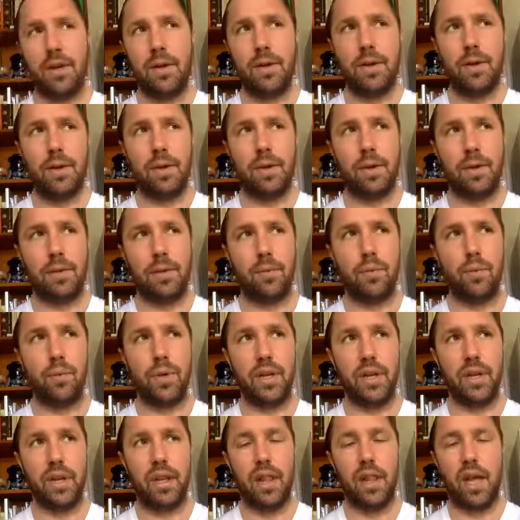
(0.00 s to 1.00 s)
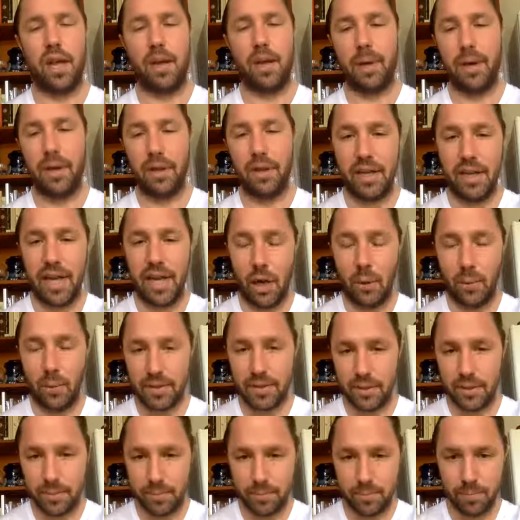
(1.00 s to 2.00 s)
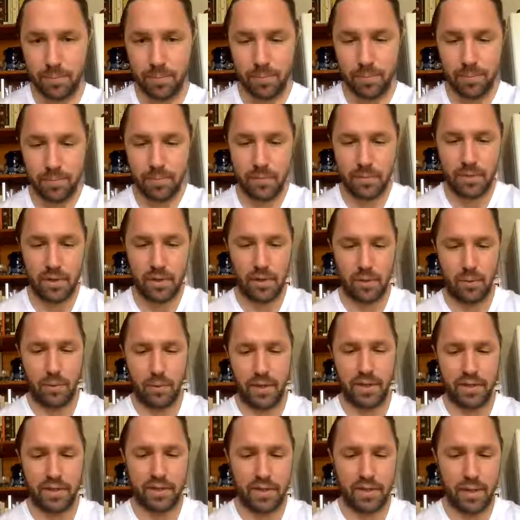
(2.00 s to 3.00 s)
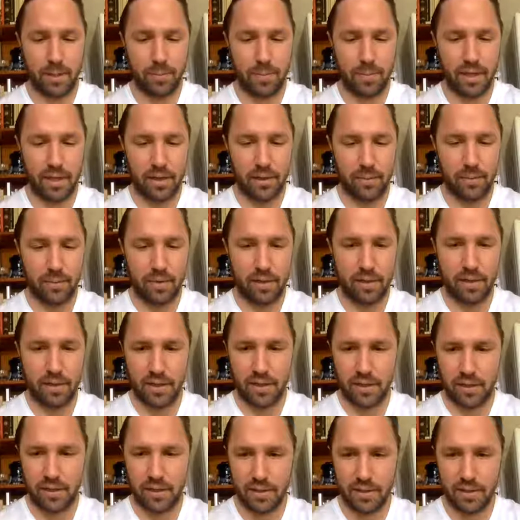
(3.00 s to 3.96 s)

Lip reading: written a lot about in Taoism. I'll write his name down, I think.